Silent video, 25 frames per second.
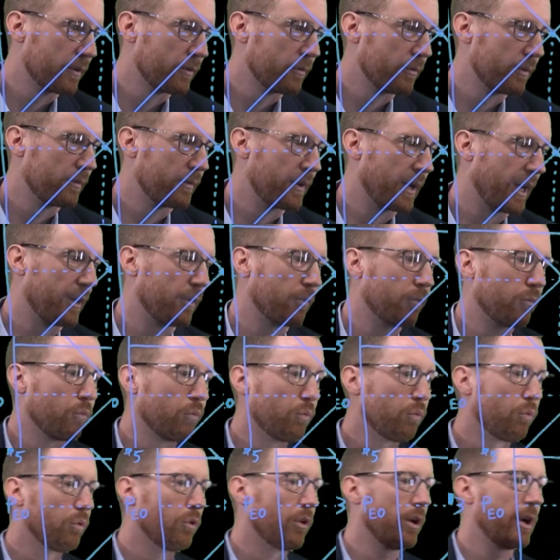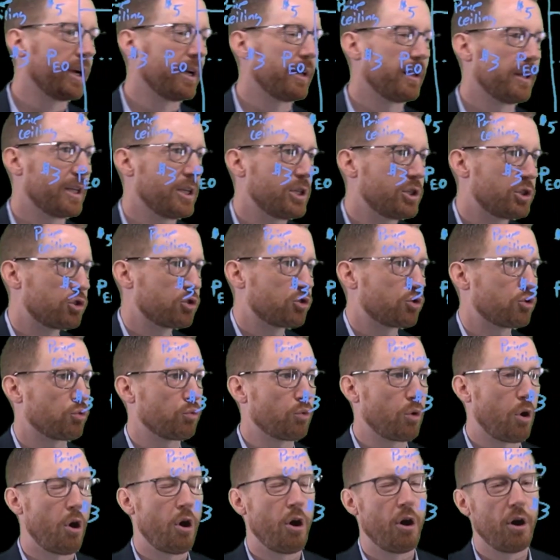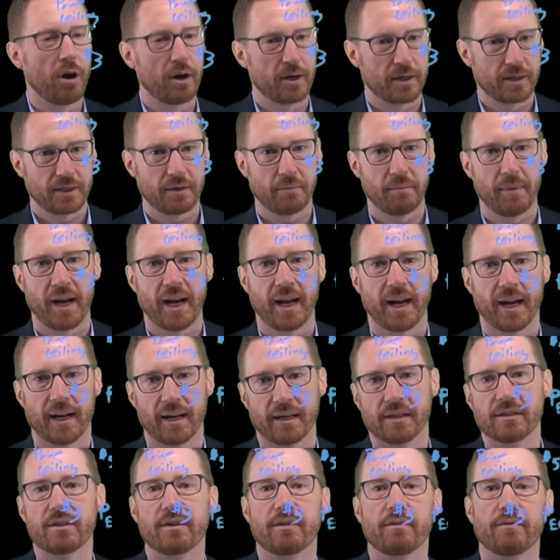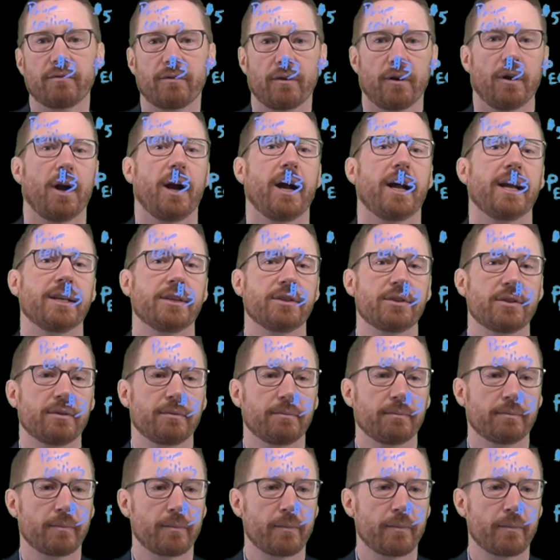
we've got a really strong demand for ice.